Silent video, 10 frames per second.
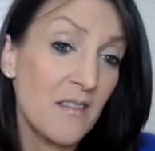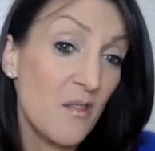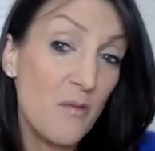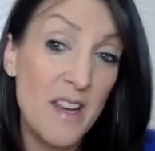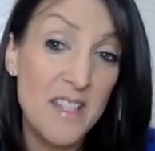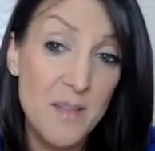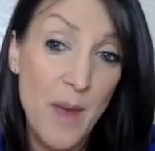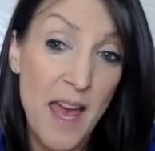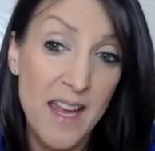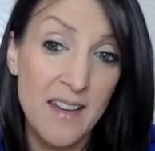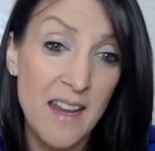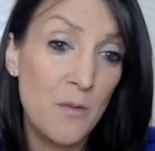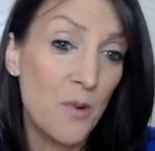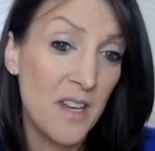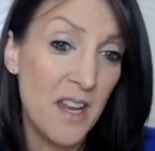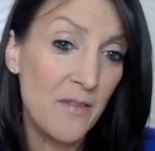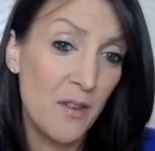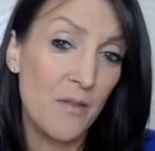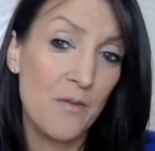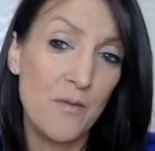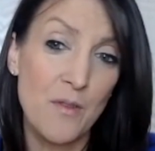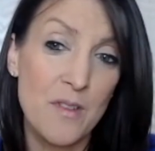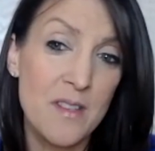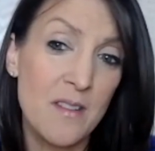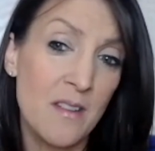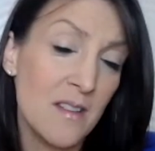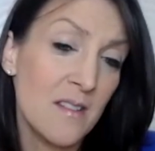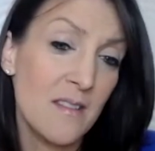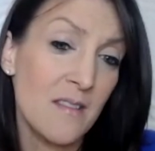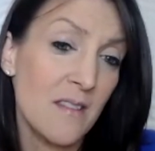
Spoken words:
the greatest pain anyone can ever go through is